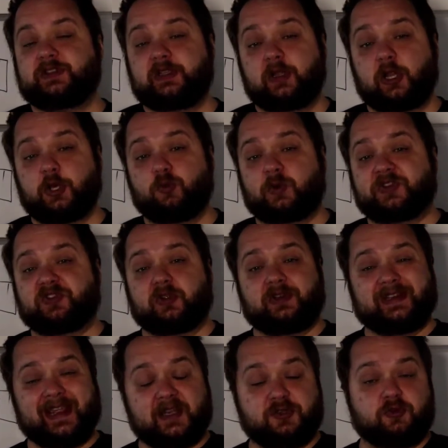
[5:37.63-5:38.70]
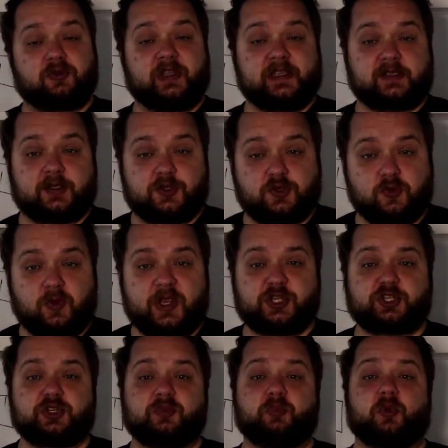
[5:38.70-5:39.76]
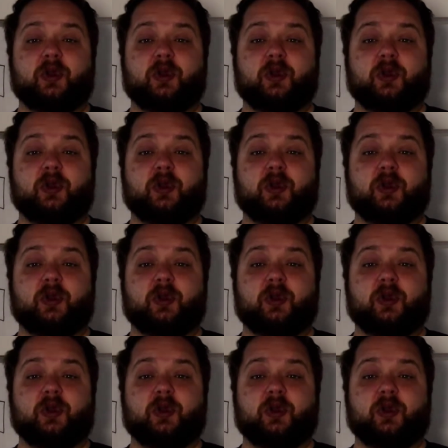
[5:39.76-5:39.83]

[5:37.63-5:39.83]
dealing with the day-to-day situation,